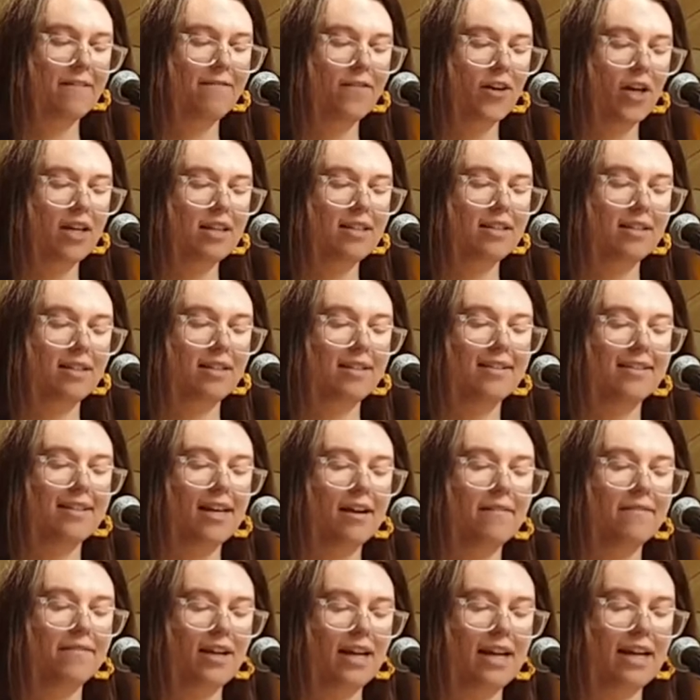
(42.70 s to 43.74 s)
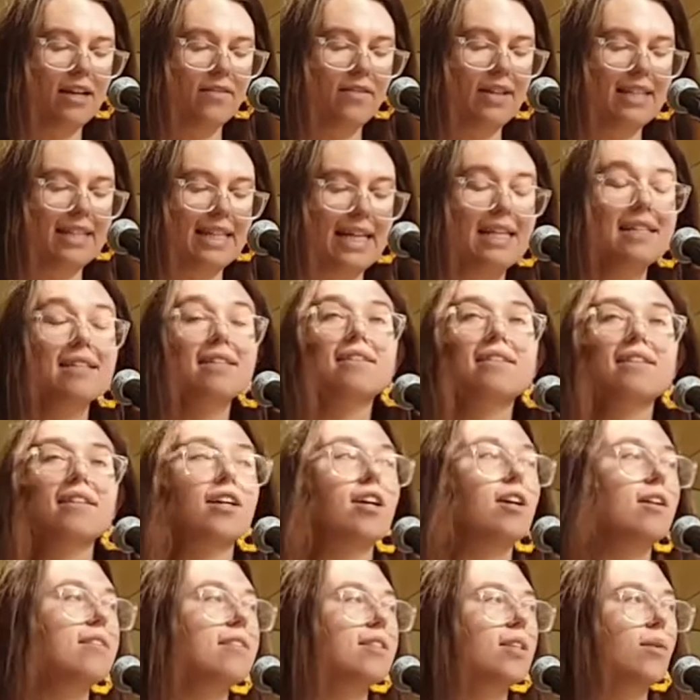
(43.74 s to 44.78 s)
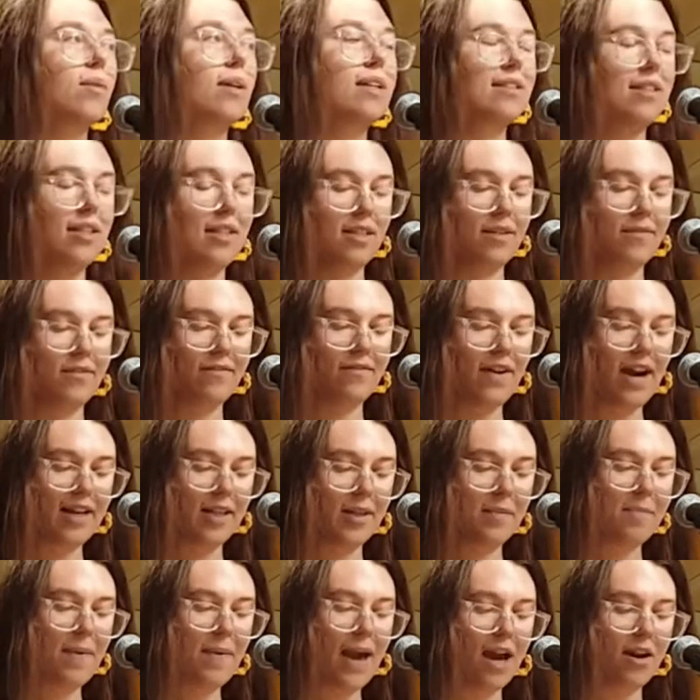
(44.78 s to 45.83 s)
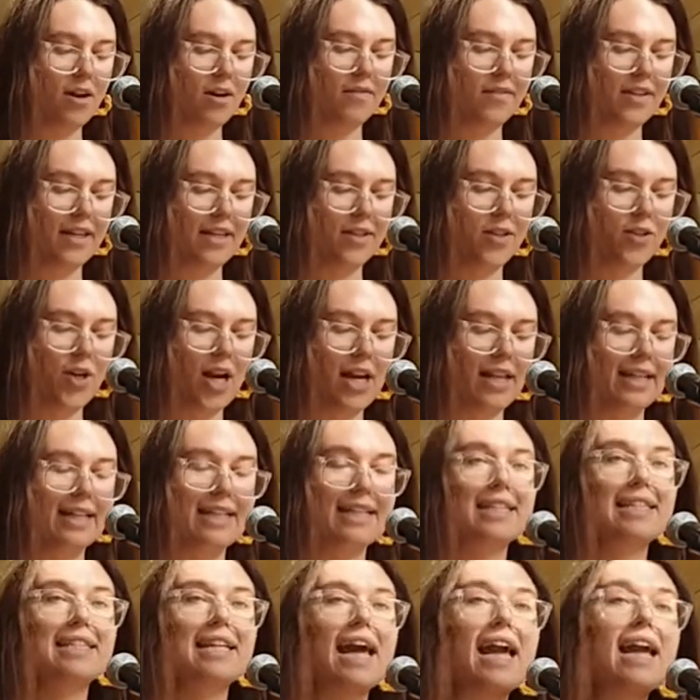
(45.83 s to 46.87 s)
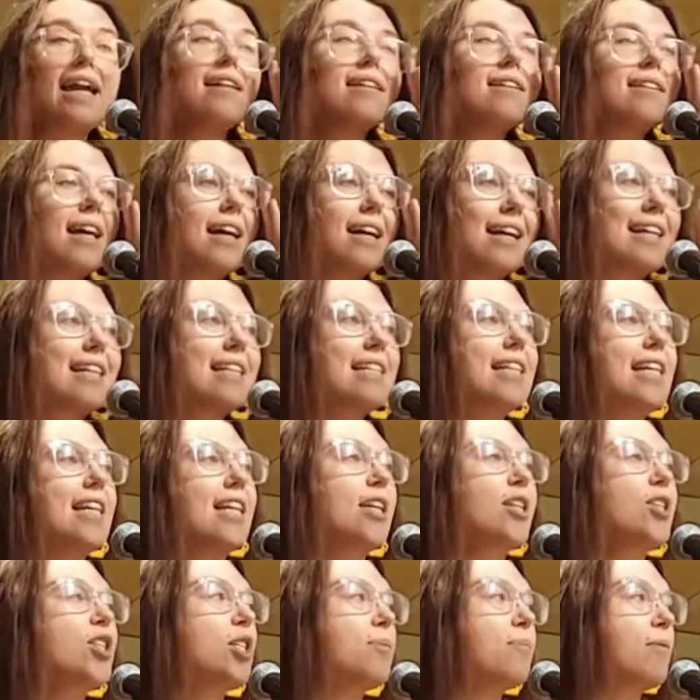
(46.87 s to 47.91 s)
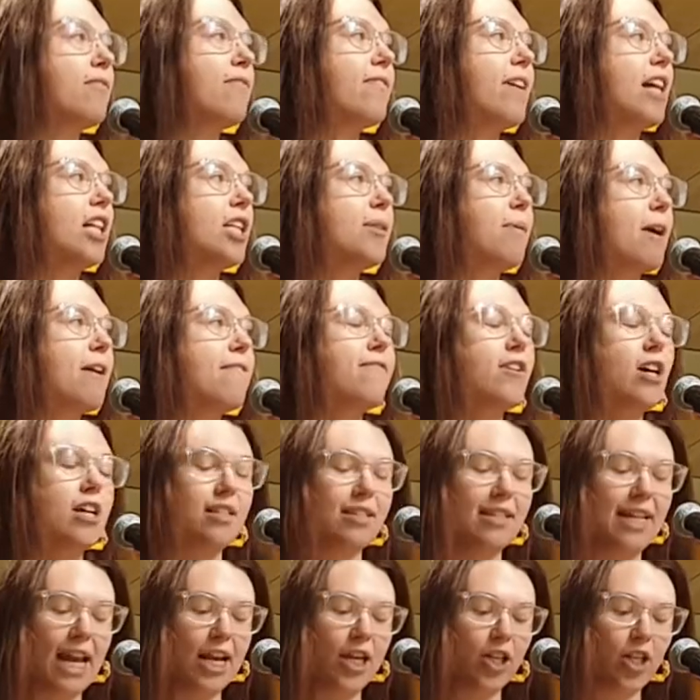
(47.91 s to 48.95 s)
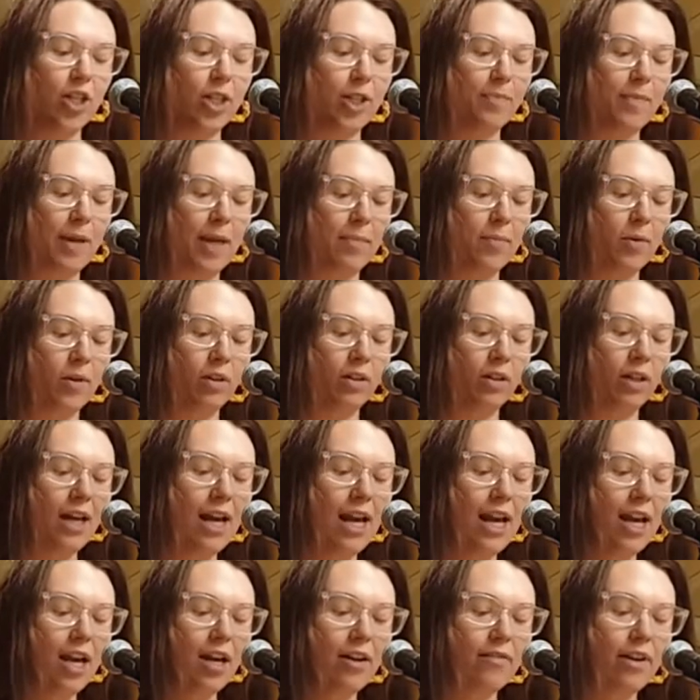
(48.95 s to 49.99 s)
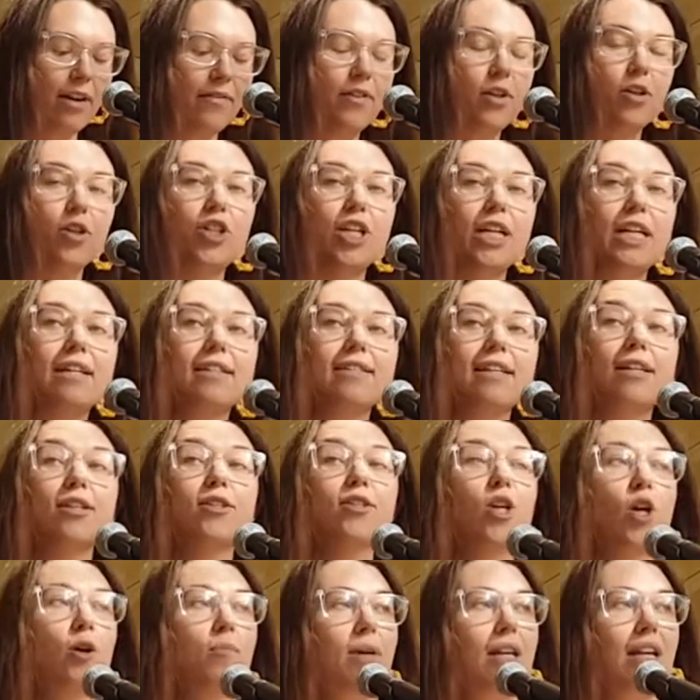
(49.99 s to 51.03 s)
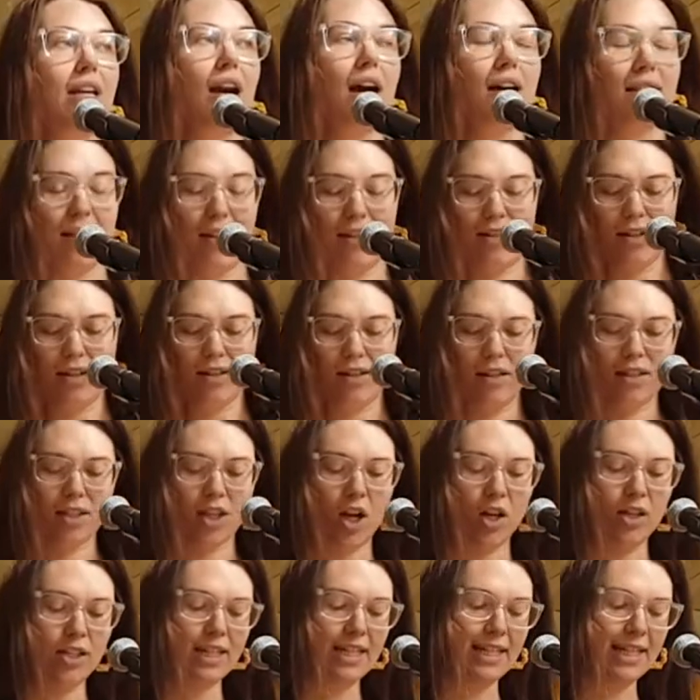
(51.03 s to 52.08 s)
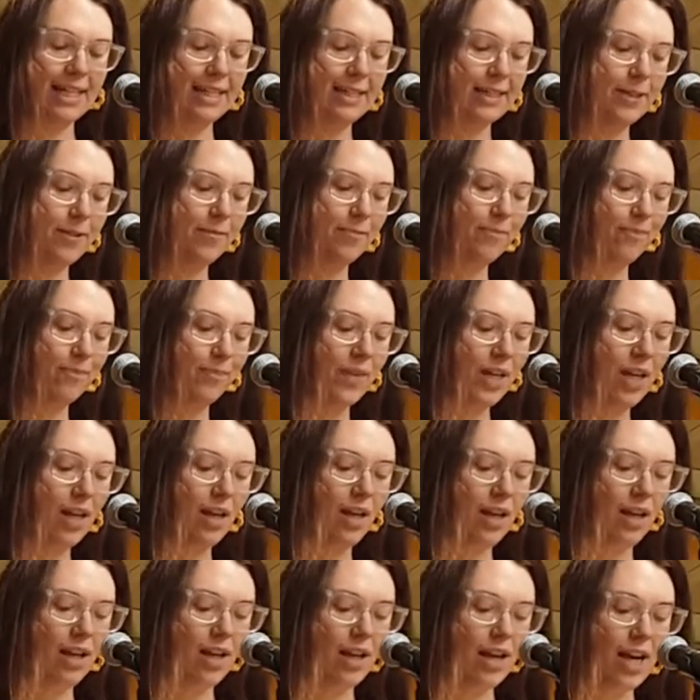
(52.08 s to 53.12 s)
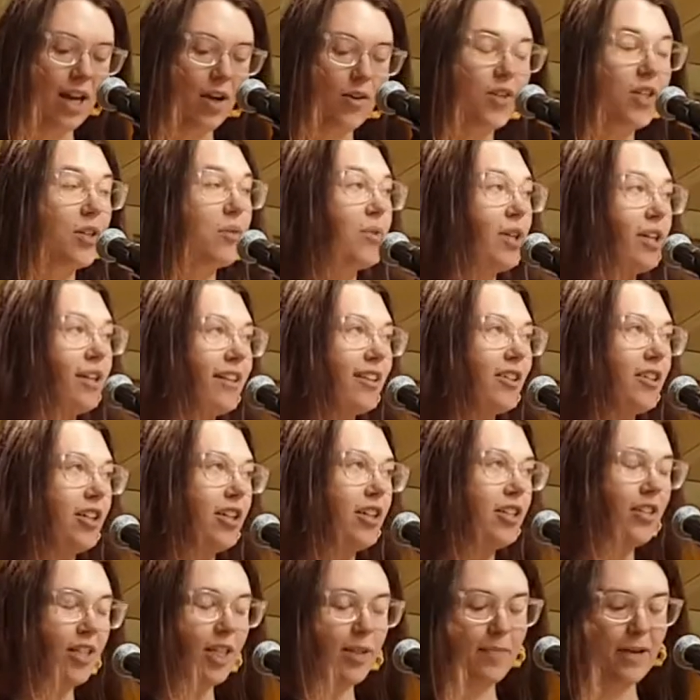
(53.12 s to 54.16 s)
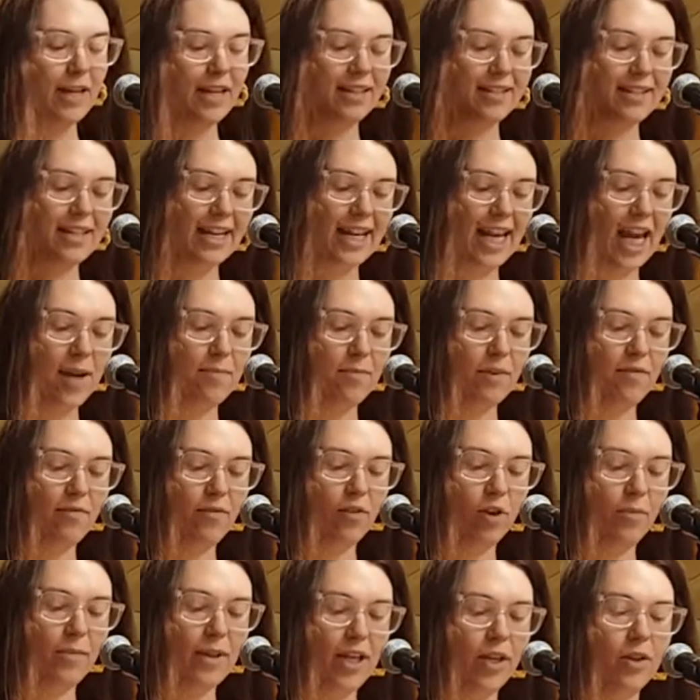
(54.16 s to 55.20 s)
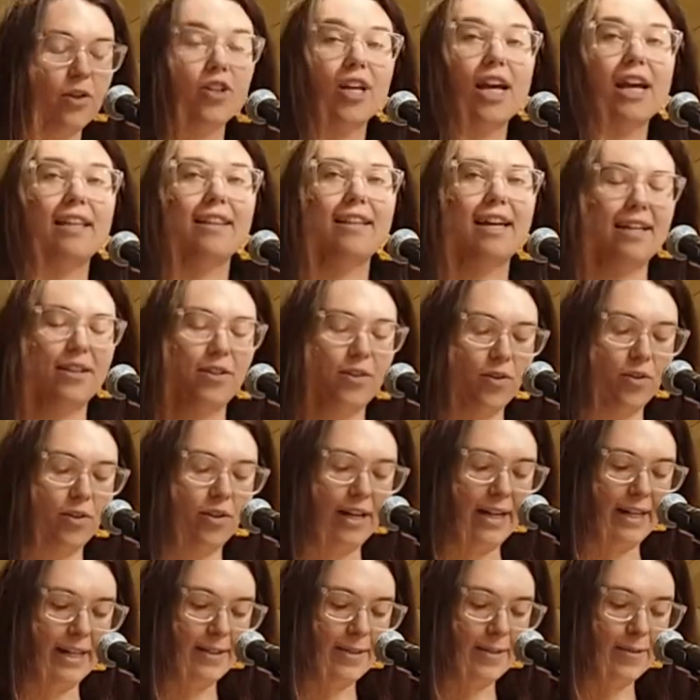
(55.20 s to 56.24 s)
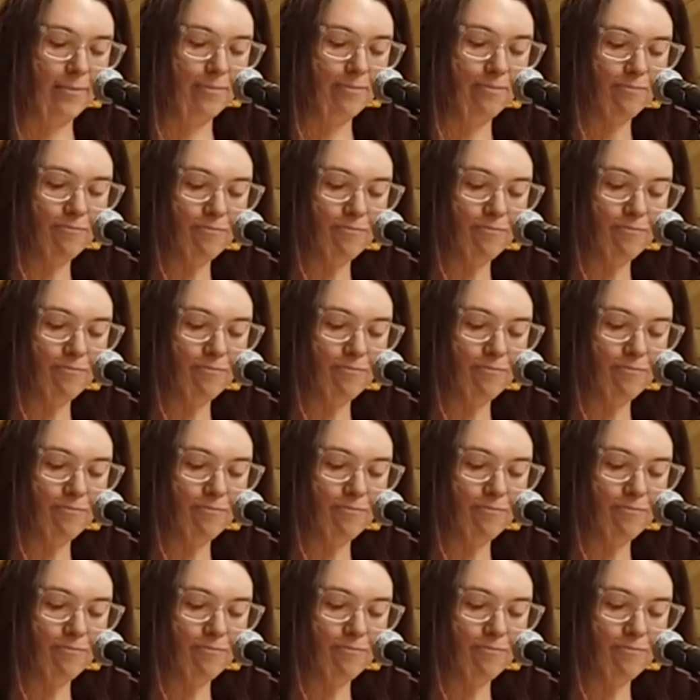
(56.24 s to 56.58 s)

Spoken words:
first to suffer and resist the consequences of the violent power of the Australian state that continues to be felt by First Nations people, refugees, and so many others on this continent. And I also want to acknowledge the speakers that came before me and shared their stories.